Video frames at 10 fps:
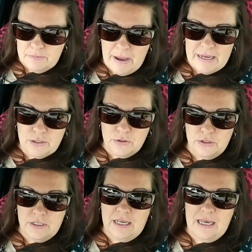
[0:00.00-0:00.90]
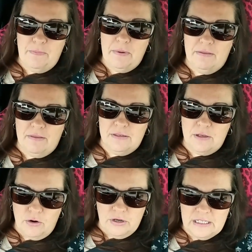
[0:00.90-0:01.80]
spacers to keep it the
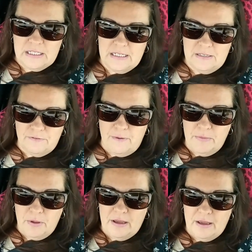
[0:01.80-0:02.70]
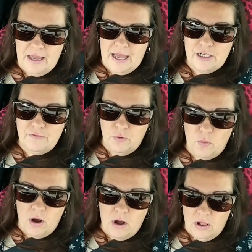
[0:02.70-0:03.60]
certain distance from the edge of the
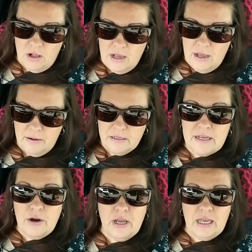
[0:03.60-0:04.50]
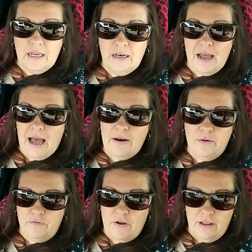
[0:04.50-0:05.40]
wall, because there again, I
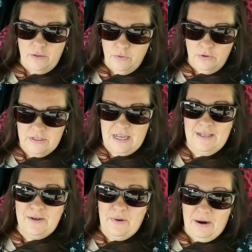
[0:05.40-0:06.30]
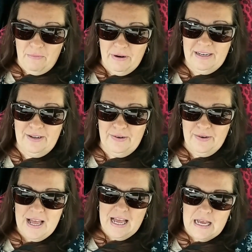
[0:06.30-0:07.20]
don't follow the rules. I do what I want to do.
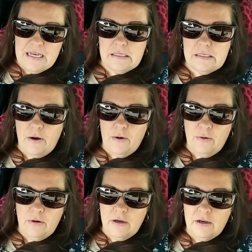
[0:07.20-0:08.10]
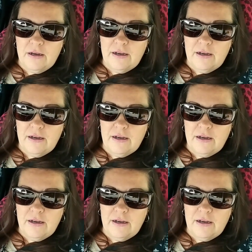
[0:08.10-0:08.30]
So